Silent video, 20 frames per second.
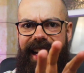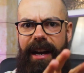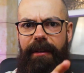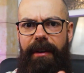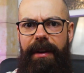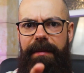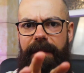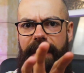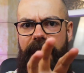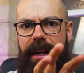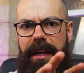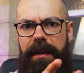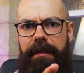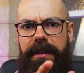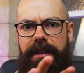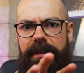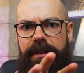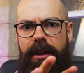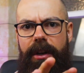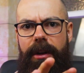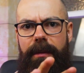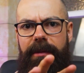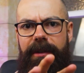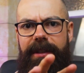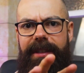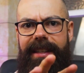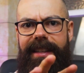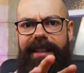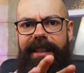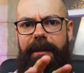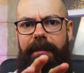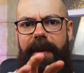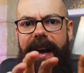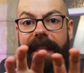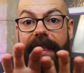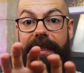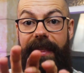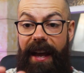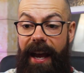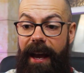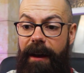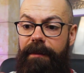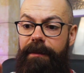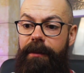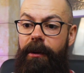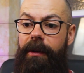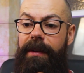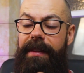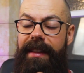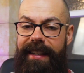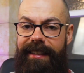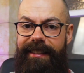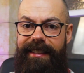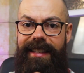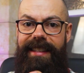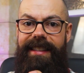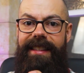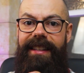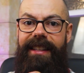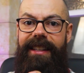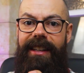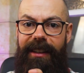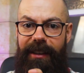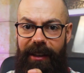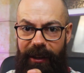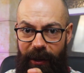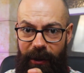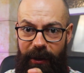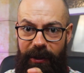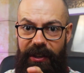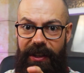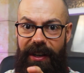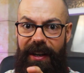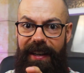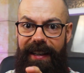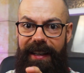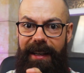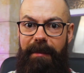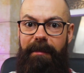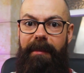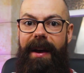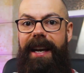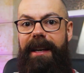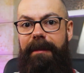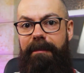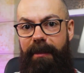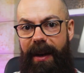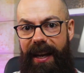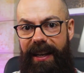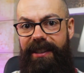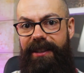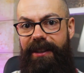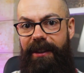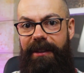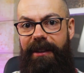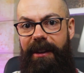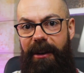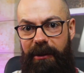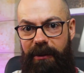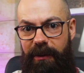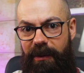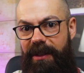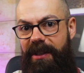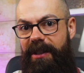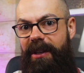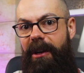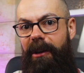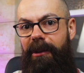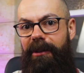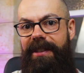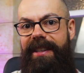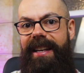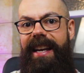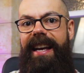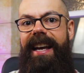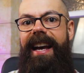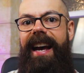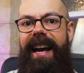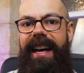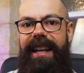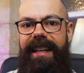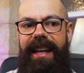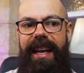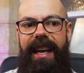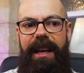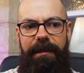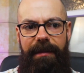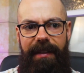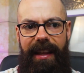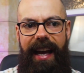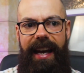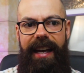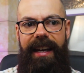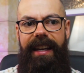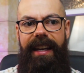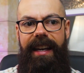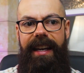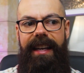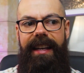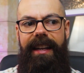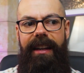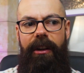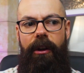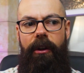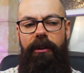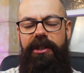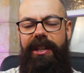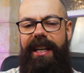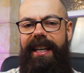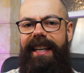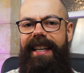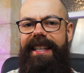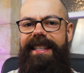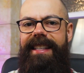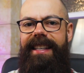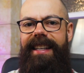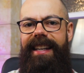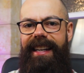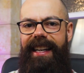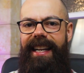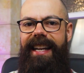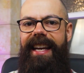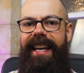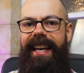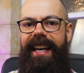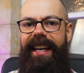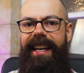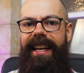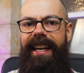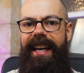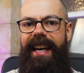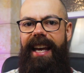how I've kind of interpreted them, and therefore, this is the conclusion I can make based on those results. And if that logic isn't clear,